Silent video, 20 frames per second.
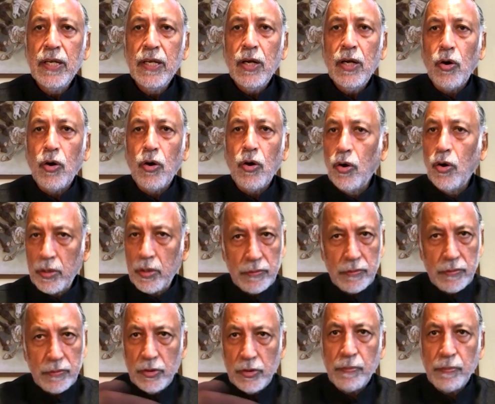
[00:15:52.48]
or
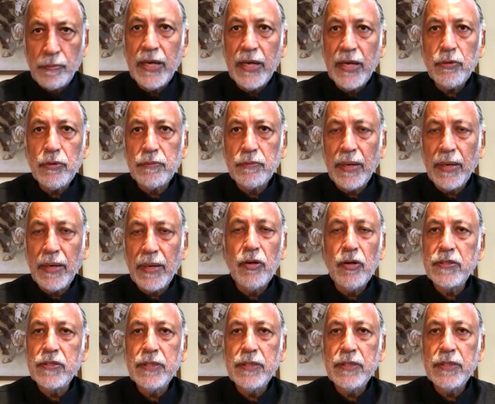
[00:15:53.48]
bio,
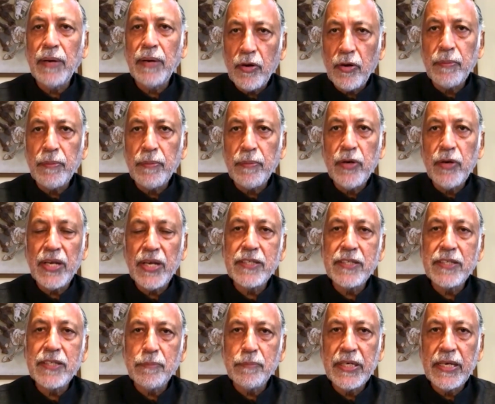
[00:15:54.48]
biology, bio, biotech is a
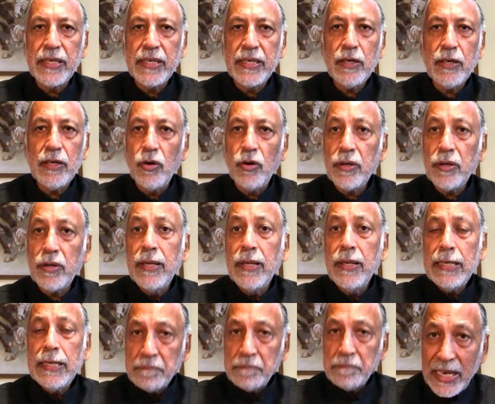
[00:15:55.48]
big area, or
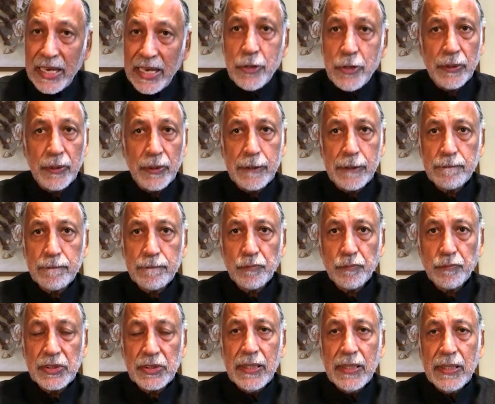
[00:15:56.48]
management.
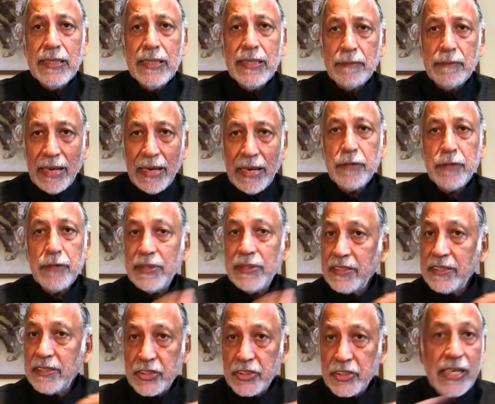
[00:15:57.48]
Mm-hmm. Management is
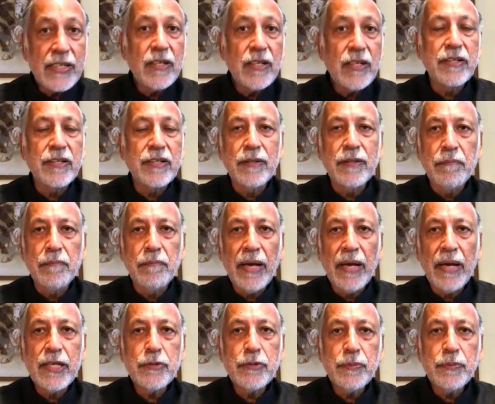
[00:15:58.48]
a general term.
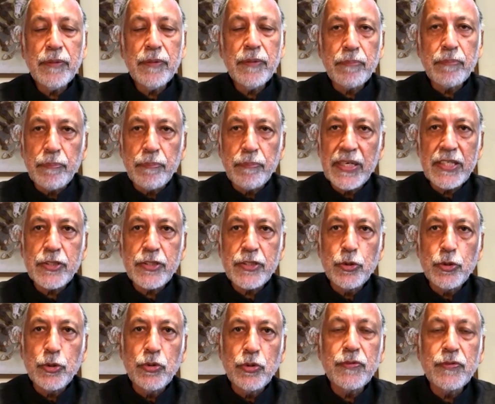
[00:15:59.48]
Management prepares
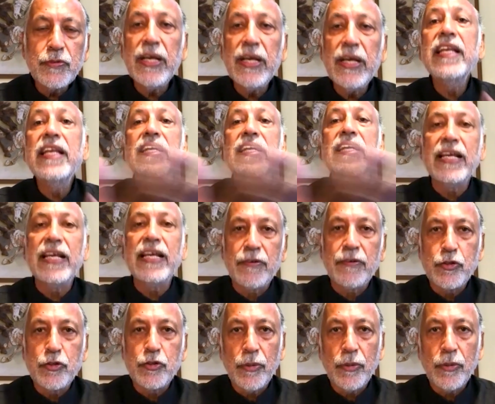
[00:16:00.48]
students for any kind of
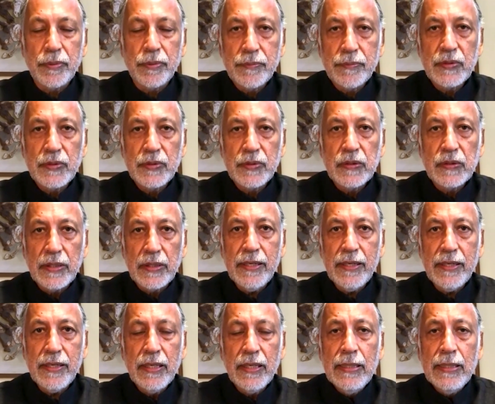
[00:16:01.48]
job, mm-hmm. right?